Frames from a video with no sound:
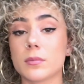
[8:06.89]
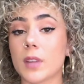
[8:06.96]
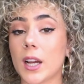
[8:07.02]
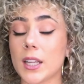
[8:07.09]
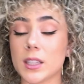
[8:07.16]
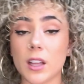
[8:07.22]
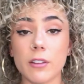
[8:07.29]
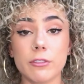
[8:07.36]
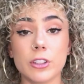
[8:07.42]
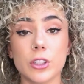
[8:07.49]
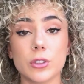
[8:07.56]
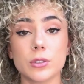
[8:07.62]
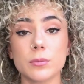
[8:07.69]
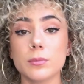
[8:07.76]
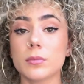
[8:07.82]
I love
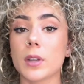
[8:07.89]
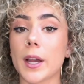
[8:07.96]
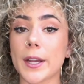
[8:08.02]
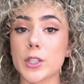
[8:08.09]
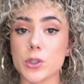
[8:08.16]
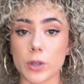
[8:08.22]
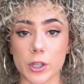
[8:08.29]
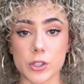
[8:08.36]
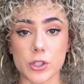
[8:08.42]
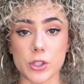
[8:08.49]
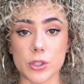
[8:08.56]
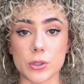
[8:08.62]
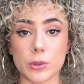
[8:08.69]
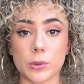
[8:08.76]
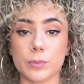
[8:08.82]
you. I trust
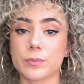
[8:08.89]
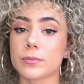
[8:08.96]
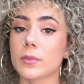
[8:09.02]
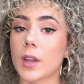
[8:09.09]
you.